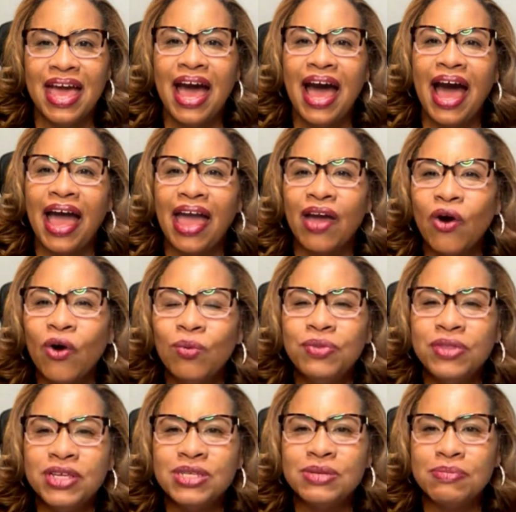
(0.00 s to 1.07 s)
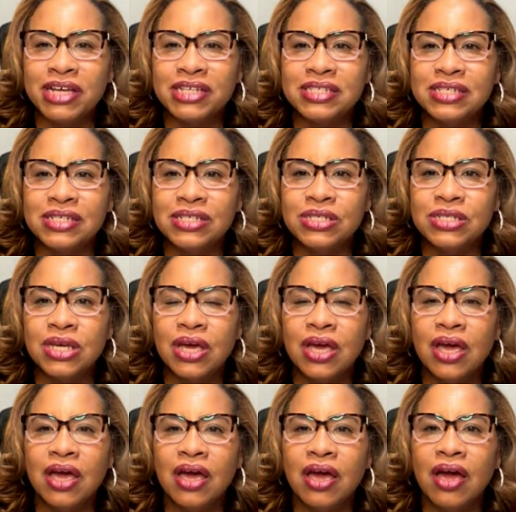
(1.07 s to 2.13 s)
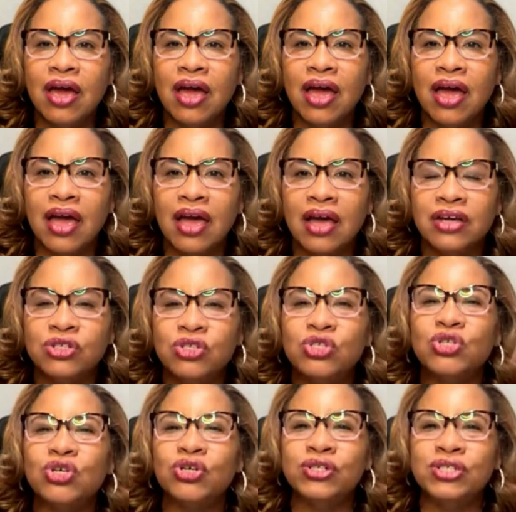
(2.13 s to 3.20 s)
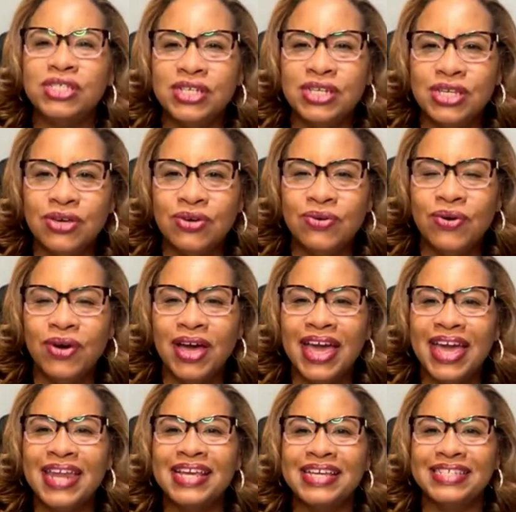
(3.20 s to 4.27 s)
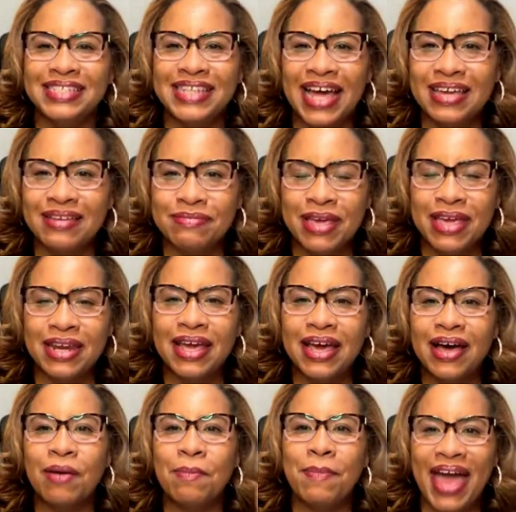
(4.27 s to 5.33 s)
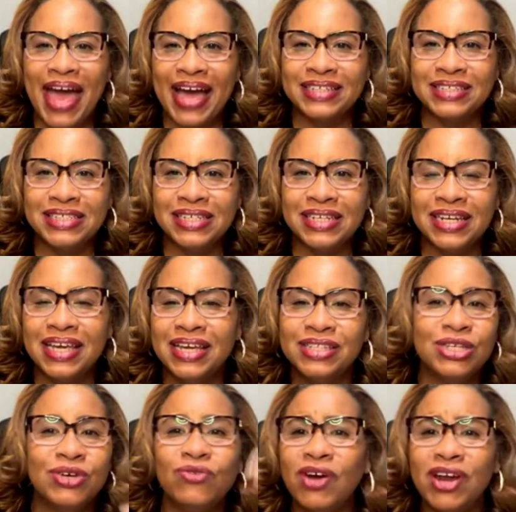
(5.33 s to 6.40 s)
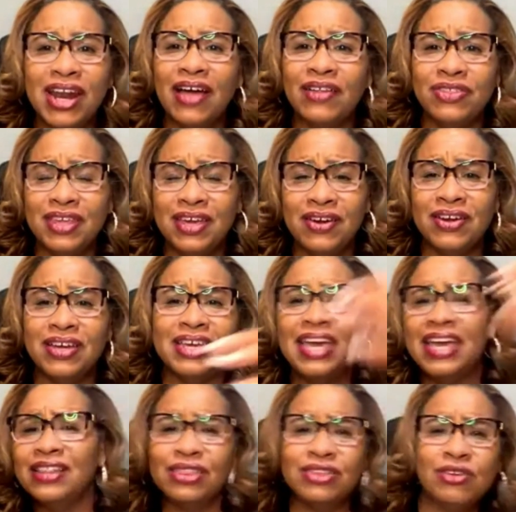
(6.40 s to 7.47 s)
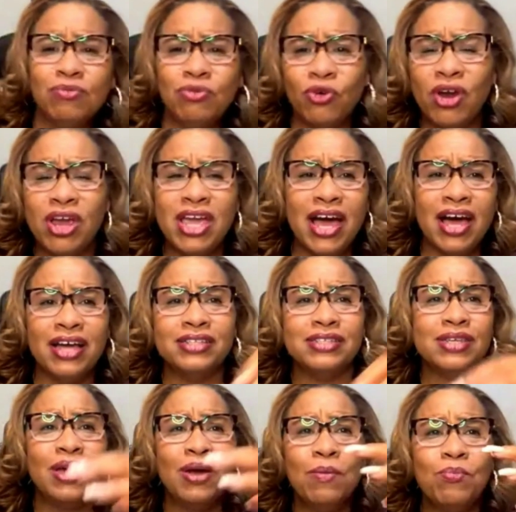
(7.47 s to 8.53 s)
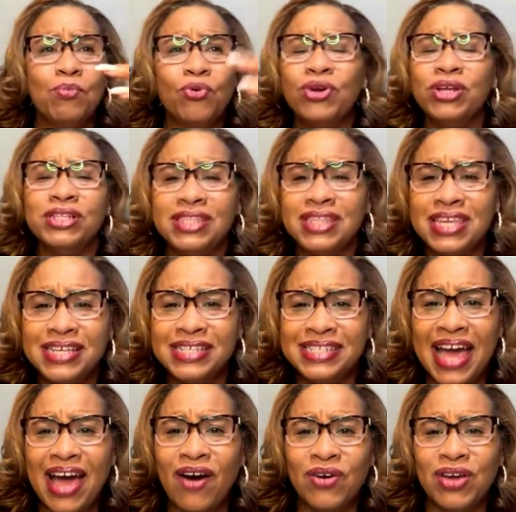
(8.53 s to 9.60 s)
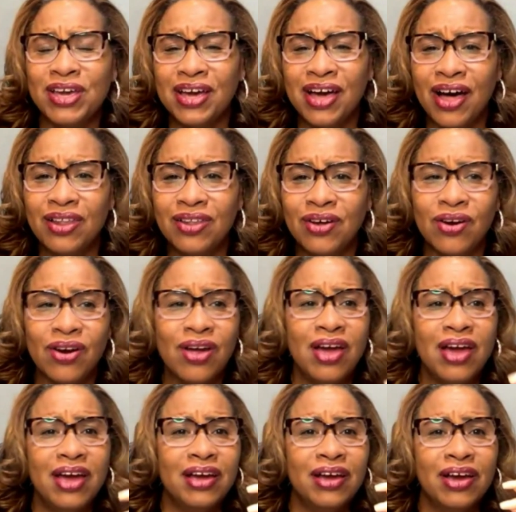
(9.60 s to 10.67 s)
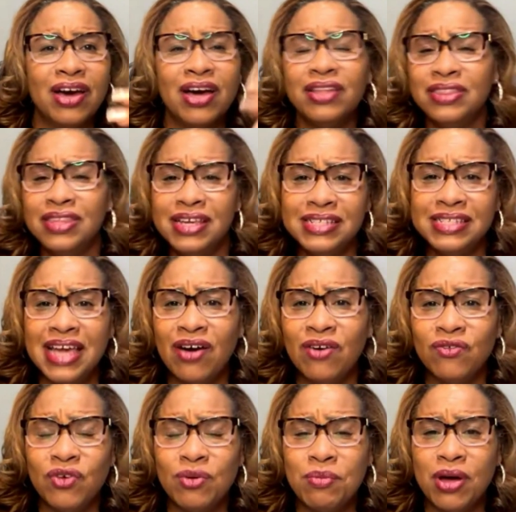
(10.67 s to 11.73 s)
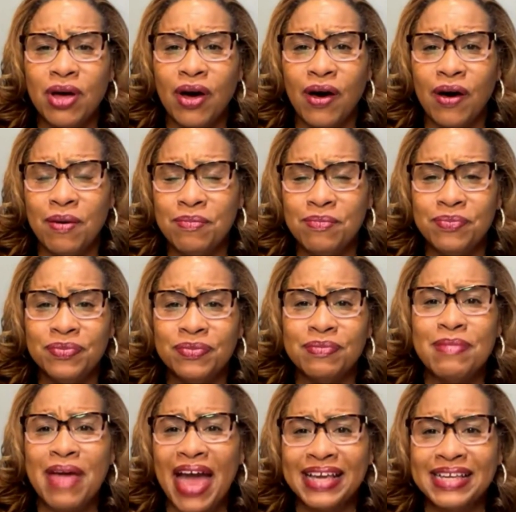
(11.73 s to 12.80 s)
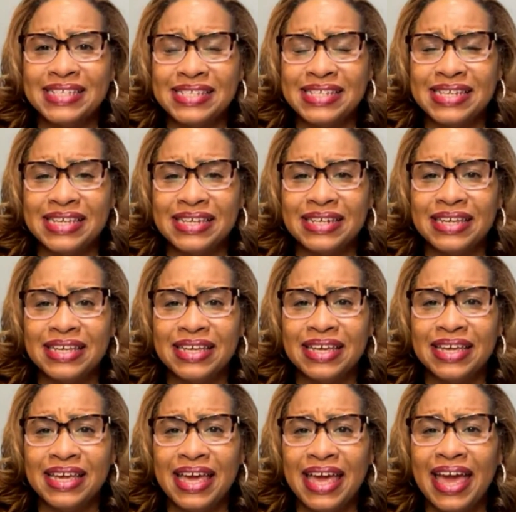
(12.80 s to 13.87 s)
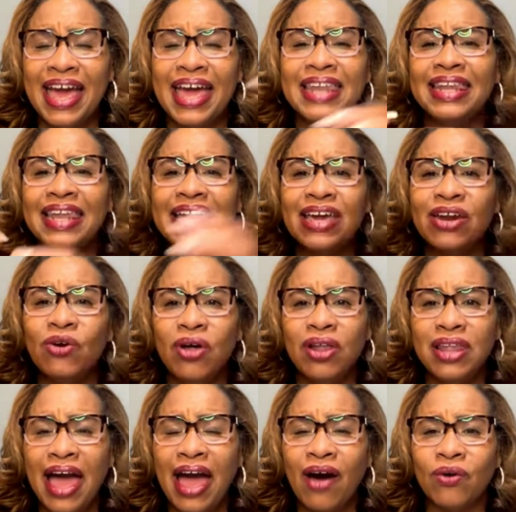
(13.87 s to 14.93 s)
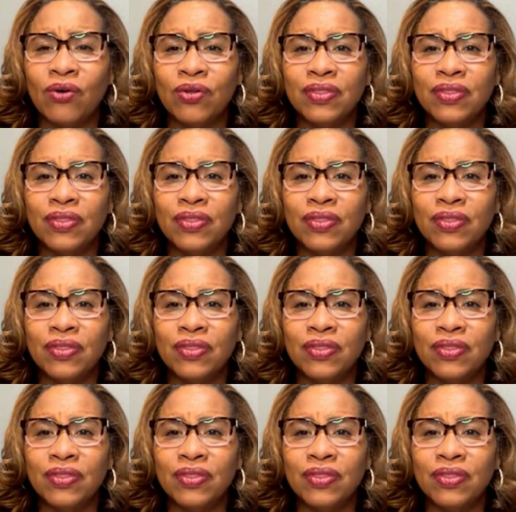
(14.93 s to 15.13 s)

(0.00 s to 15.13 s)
I hope this message stirs in you an excitement, a passion to run out there and get some crayons, print things out in color, cut things out from a magazine, and lay it all out.